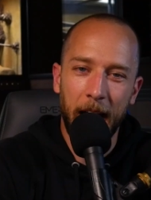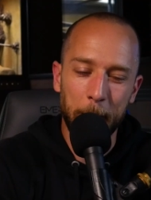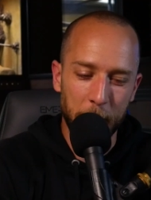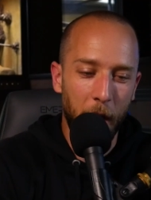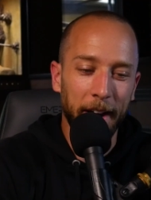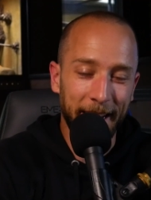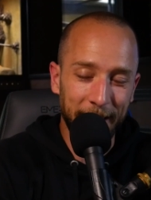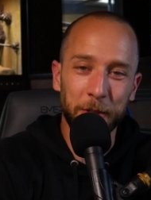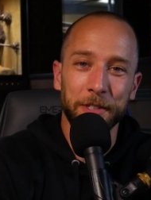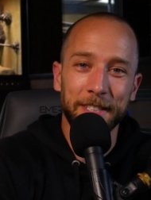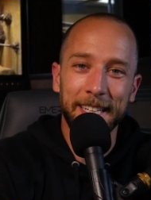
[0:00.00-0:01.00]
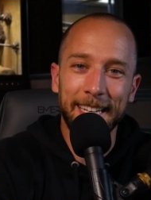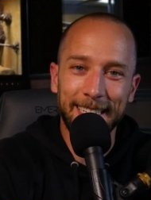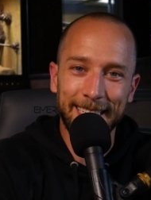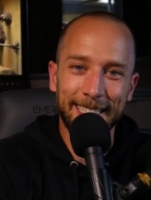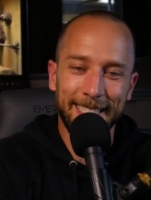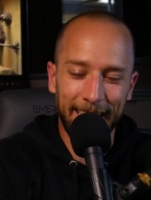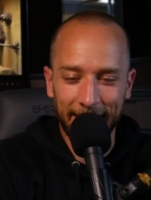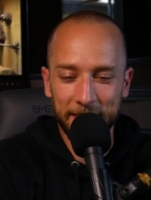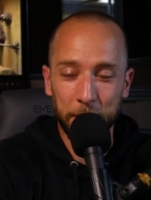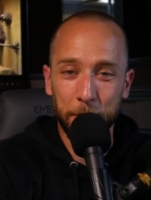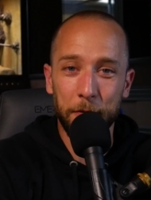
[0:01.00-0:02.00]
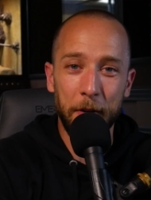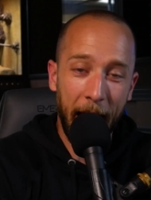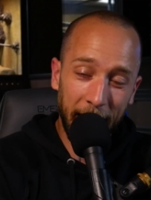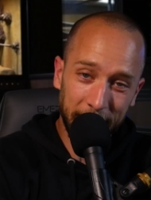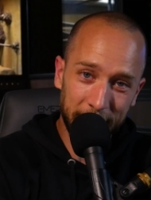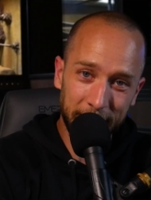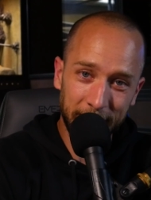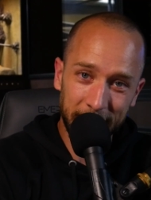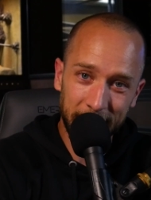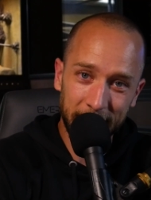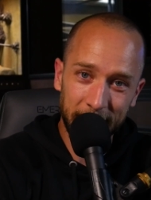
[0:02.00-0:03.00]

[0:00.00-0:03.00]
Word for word: I'm not interested in discussing facts. That